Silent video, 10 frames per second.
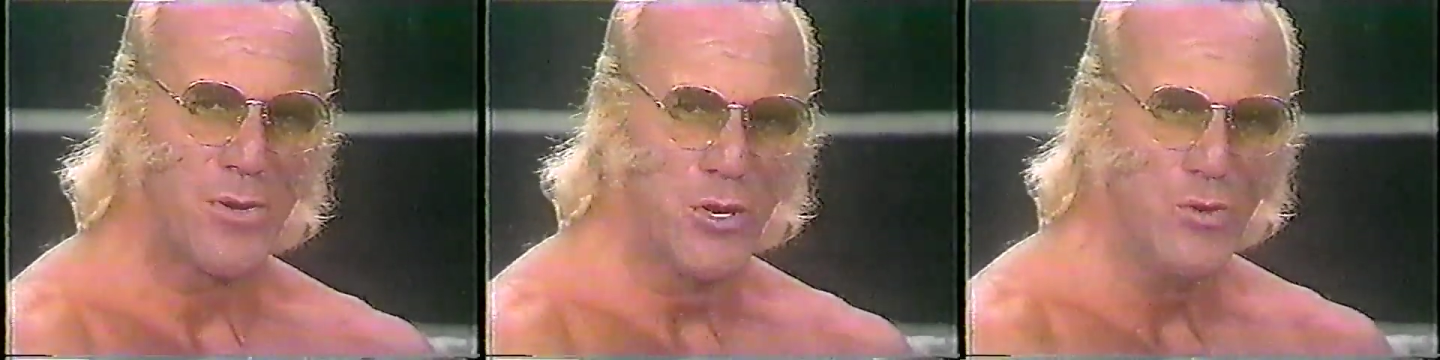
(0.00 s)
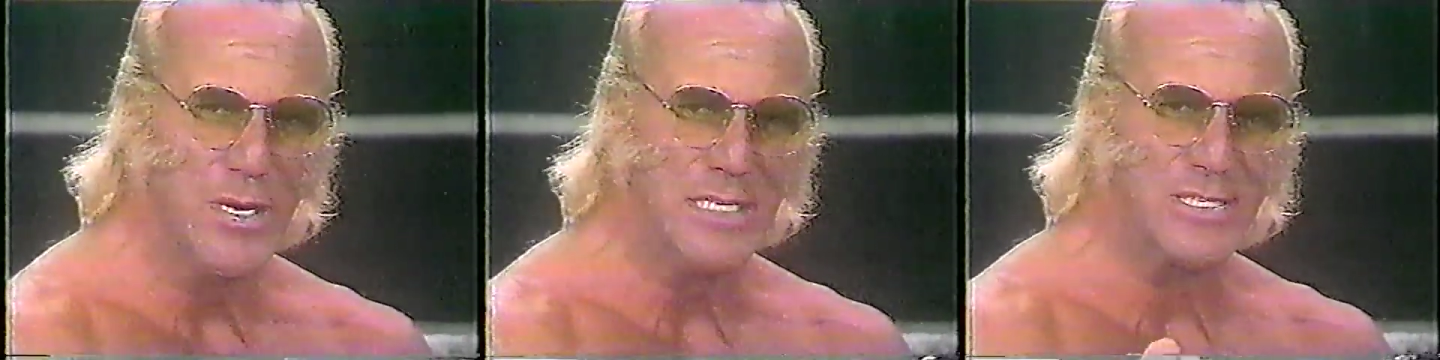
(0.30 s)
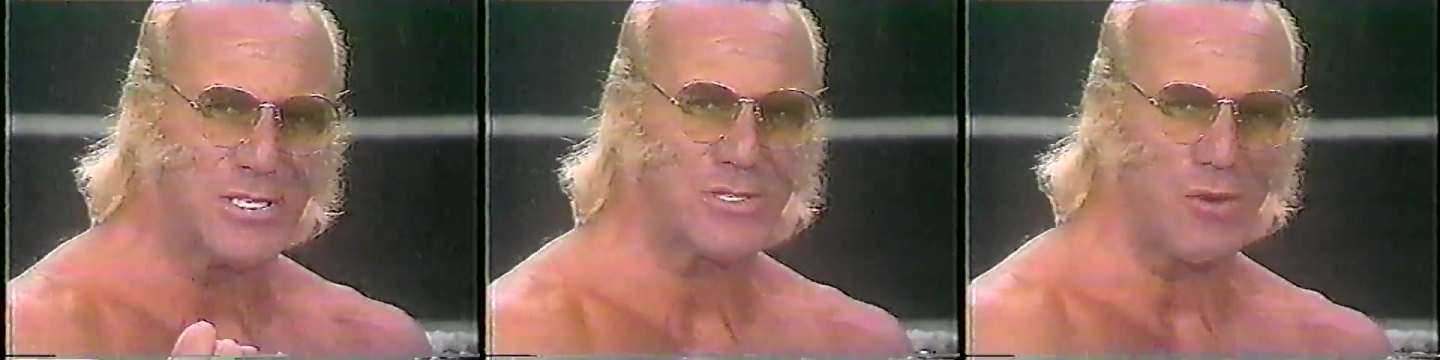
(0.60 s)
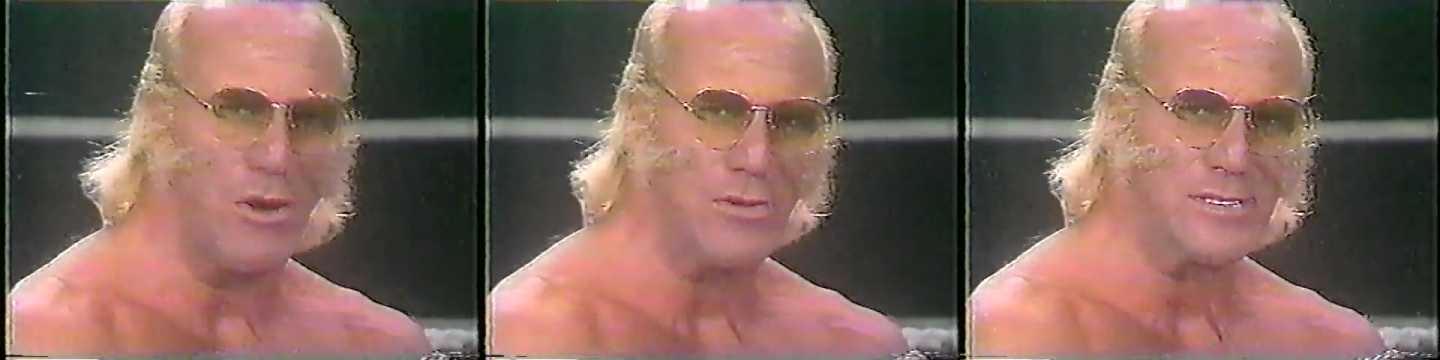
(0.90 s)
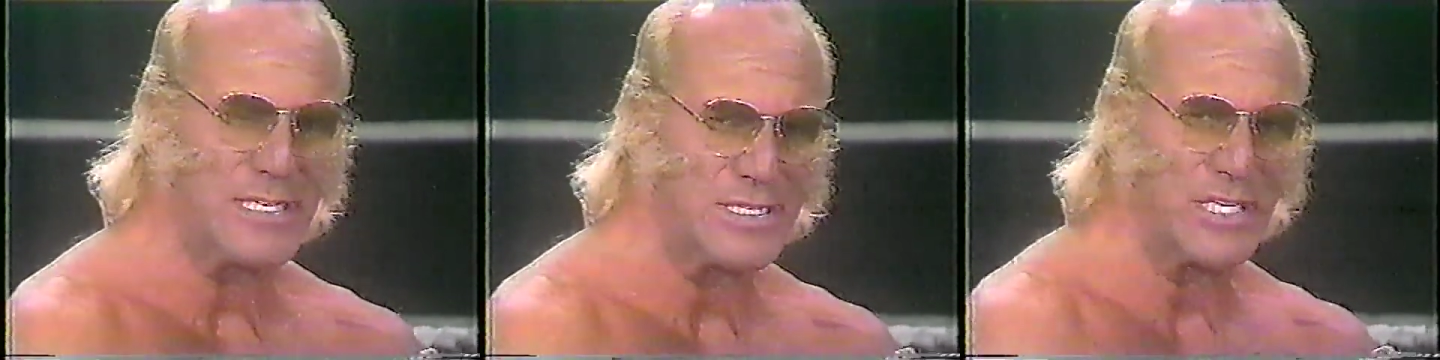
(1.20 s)
Who is the
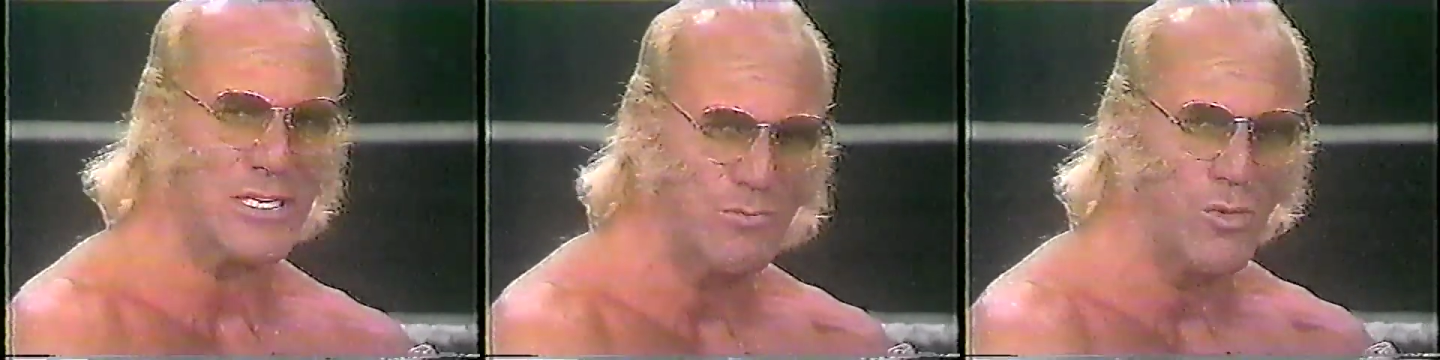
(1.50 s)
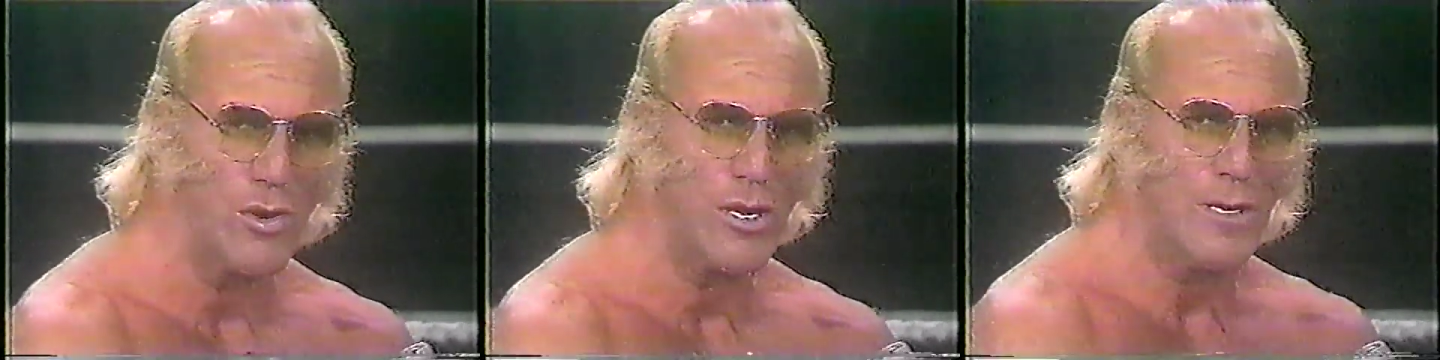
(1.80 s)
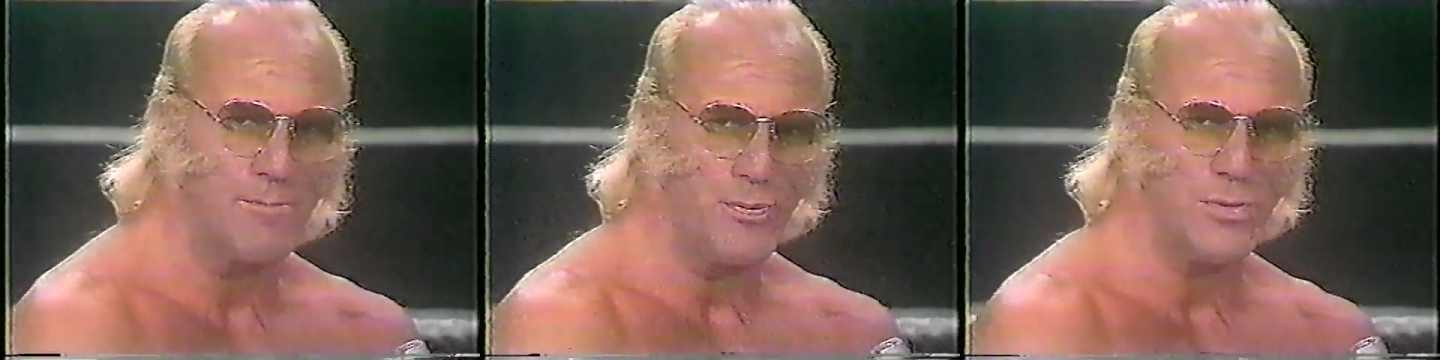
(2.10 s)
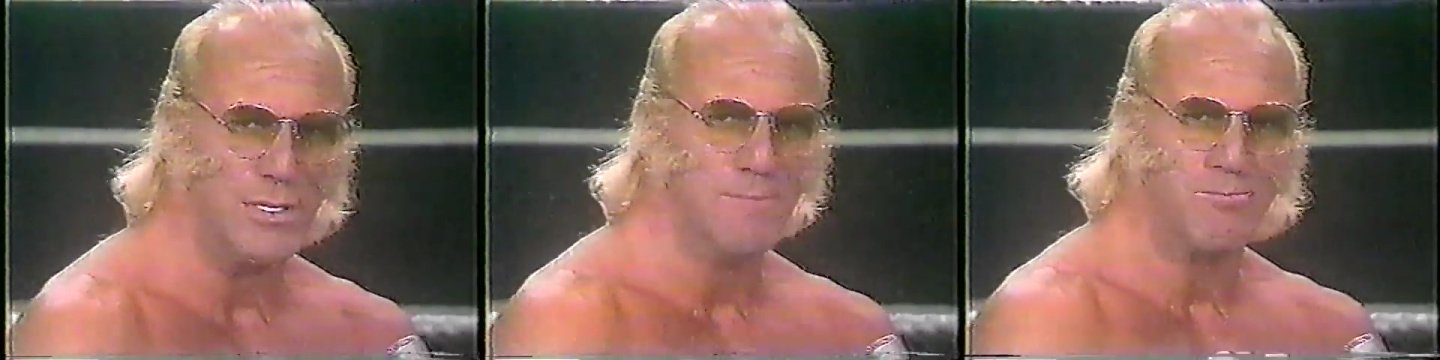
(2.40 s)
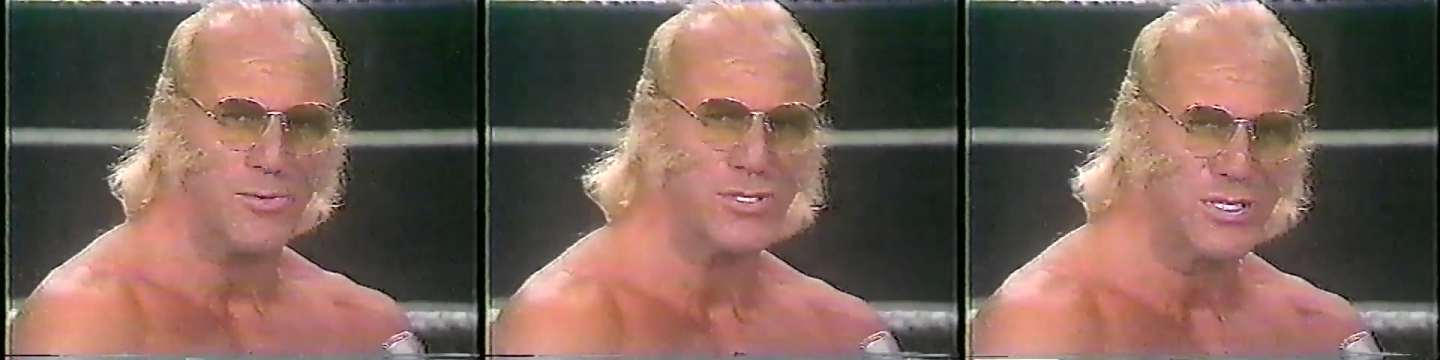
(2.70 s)
strongest at tug of war? Pulling,
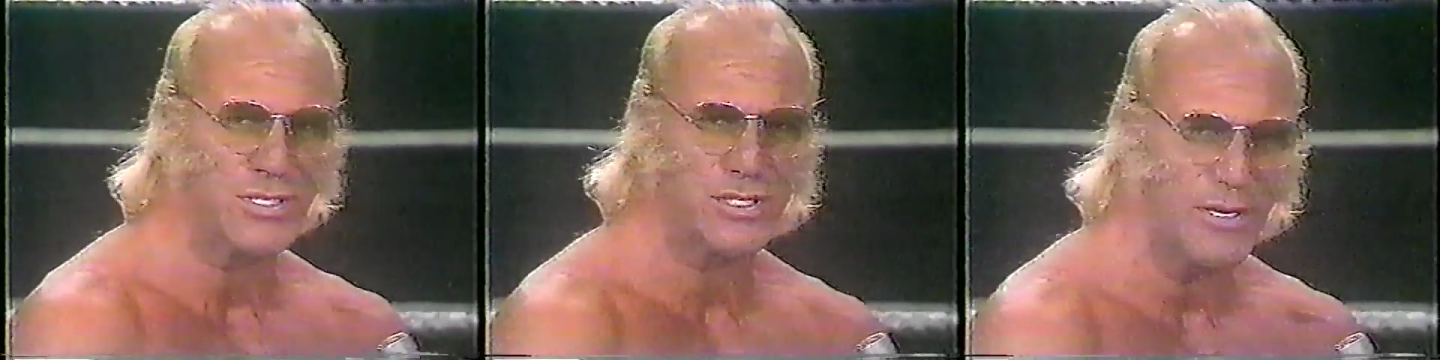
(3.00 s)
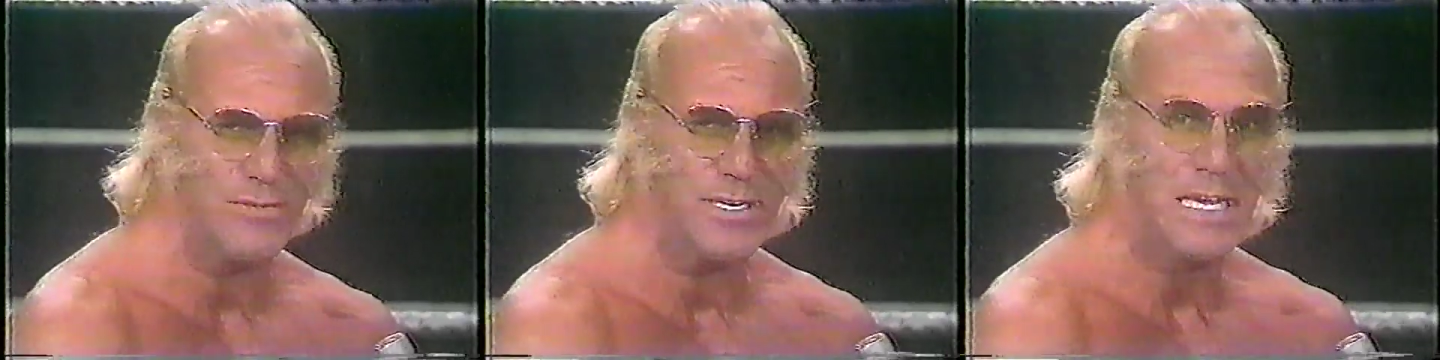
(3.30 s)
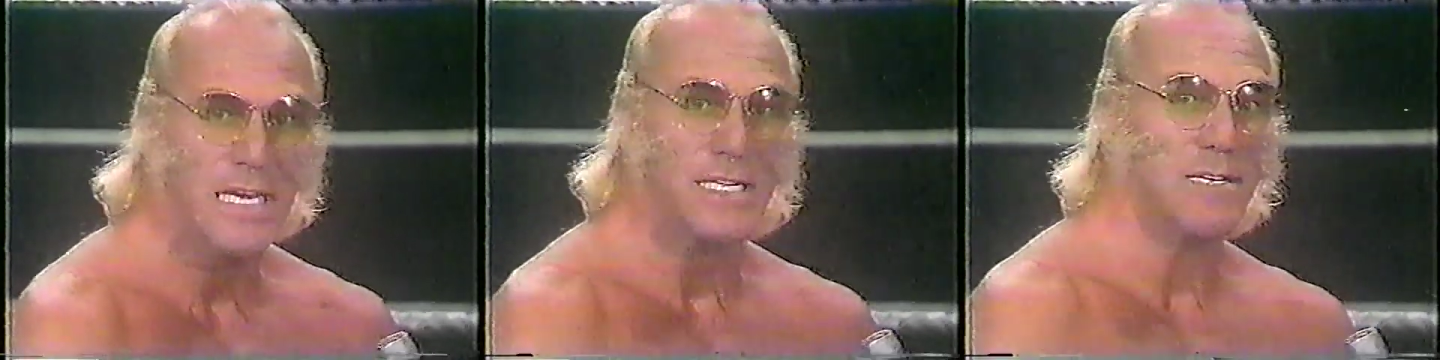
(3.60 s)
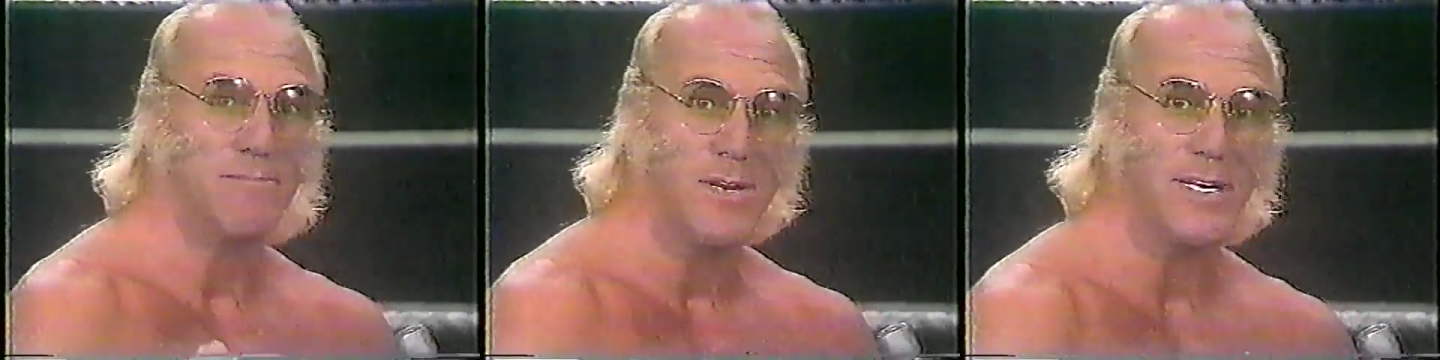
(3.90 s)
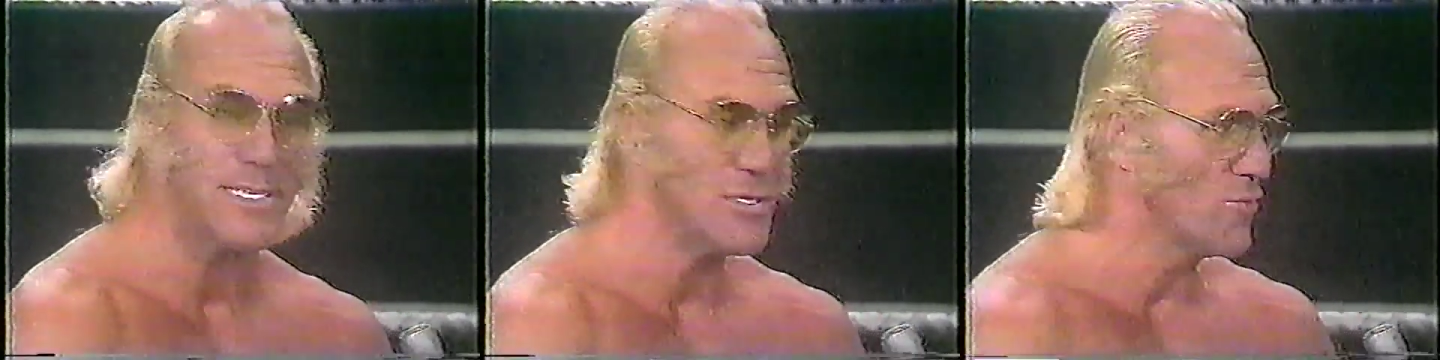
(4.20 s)
pushing, and shoving. The
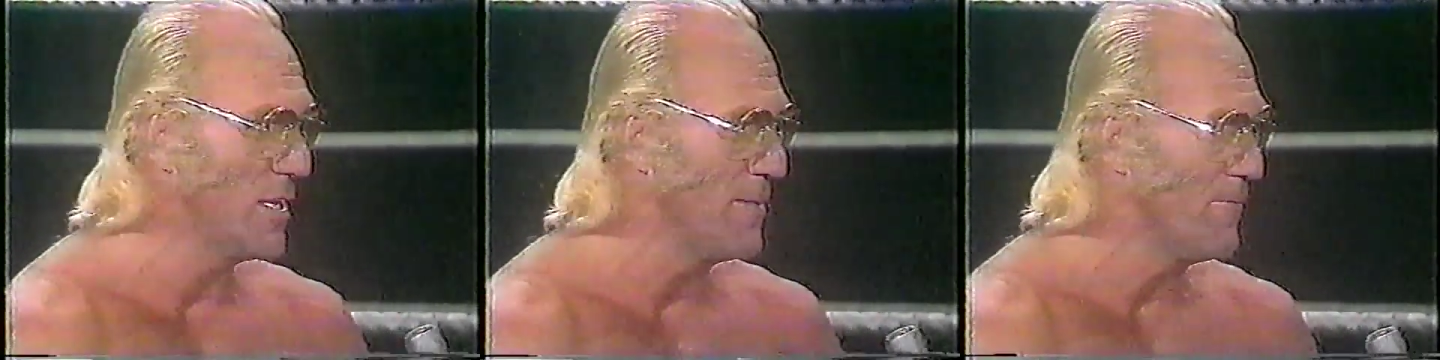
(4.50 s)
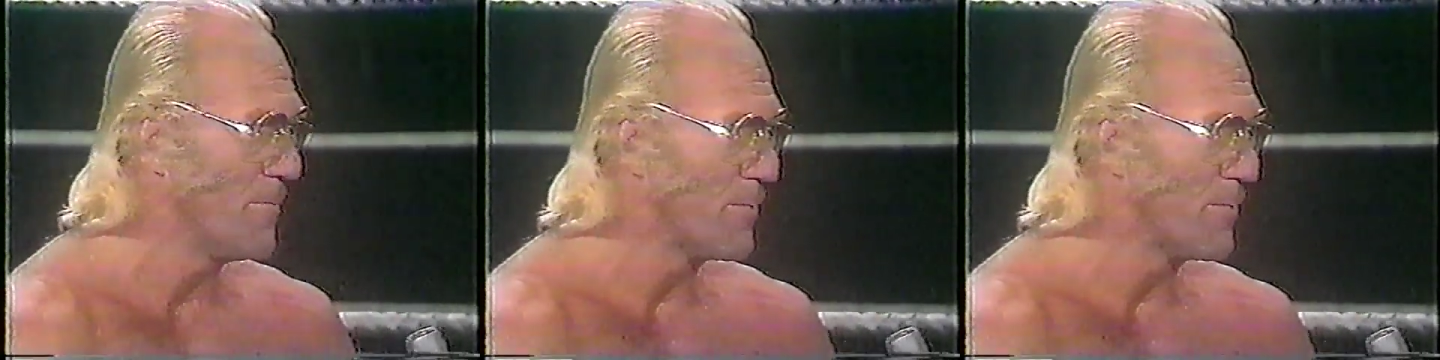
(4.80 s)
American Dream.